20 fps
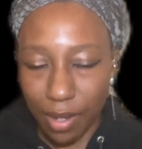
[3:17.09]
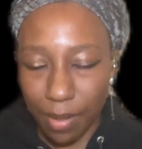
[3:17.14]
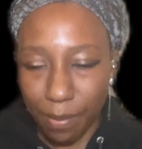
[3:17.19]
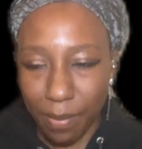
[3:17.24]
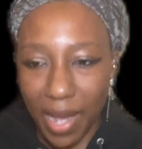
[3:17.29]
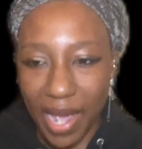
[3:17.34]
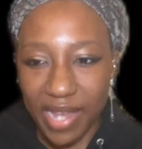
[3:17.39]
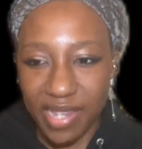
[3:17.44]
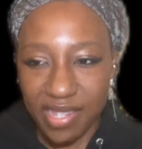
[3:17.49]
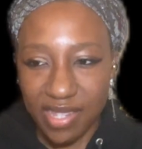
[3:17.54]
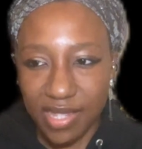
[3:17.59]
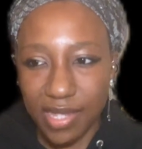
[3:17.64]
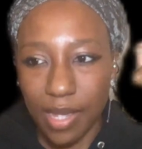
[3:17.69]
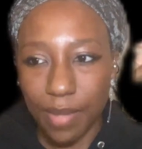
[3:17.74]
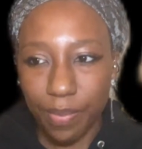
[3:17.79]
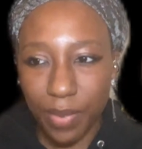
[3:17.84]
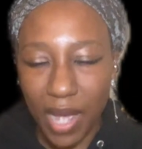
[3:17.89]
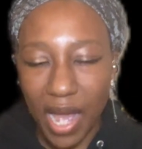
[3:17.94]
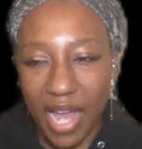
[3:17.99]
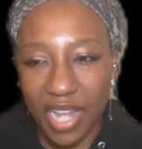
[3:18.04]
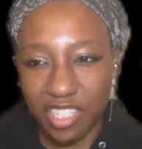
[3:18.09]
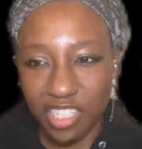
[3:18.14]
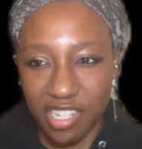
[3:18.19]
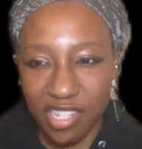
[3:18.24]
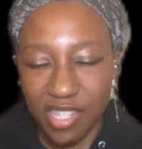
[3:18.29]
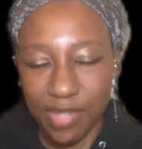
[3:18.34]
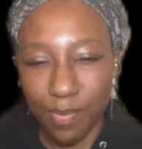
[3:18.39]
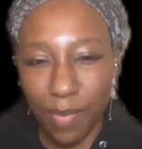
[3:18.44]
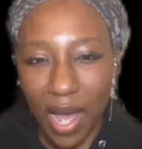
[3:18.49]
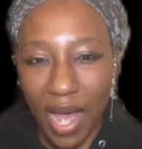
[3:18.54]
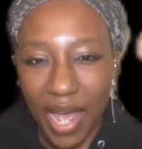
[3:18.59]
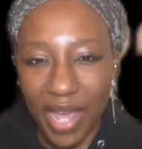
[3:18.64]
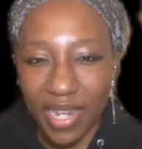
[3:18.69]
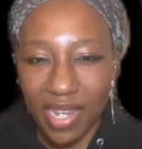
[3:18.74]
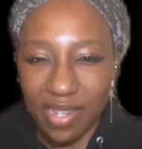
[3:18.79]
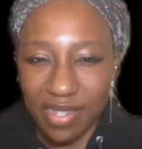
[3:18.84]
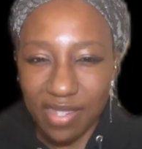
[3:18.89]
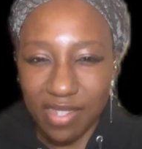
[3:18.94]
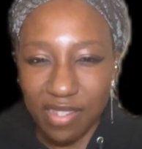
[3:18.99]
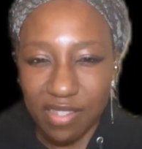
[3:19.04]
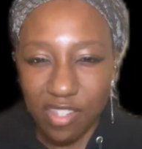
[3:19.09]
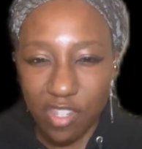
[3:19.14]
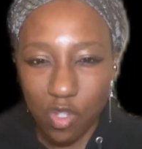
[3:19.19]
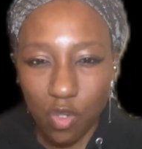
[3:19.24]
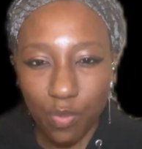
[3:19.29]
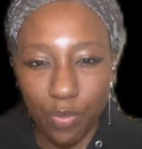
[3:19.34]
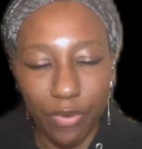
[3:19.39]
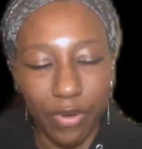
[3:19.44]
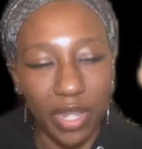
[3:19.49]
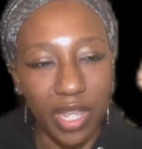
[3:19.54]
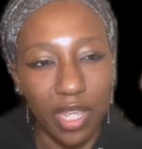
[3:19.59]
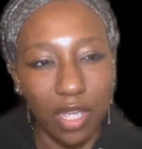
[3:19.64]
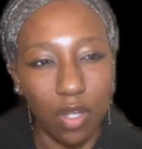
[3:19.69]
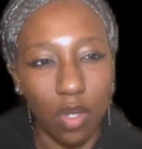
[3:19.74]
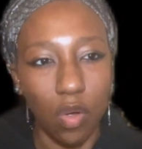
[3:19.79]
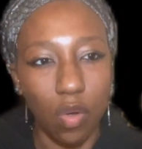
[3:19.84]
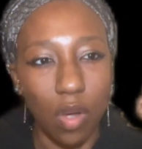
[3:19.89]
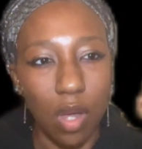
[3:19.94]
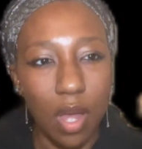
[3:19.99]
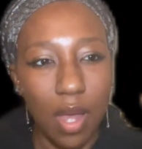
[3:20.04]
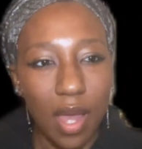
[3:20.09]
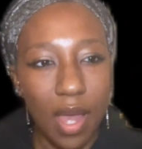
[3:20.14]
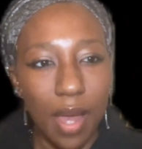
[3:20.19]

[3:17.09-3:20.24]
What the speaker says: My subconscious mind is the superego.